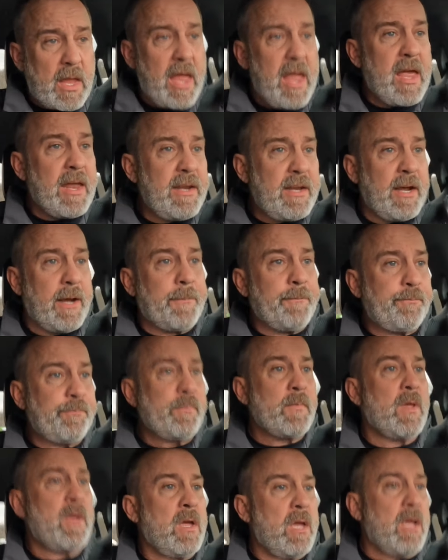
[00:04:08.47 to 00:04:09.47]
And
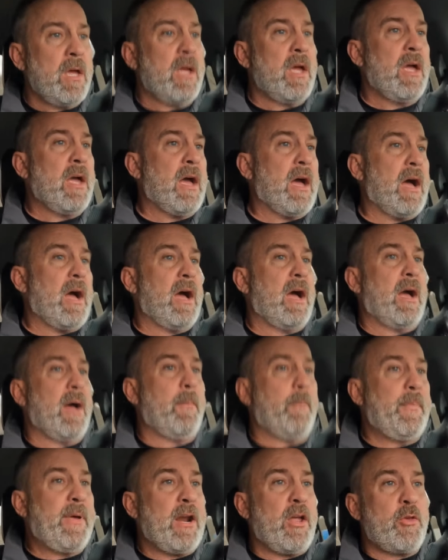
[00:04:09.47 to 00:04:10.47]

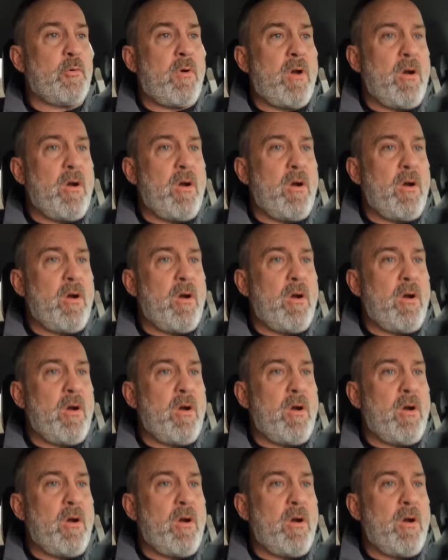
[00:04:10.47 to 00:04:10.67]
been on the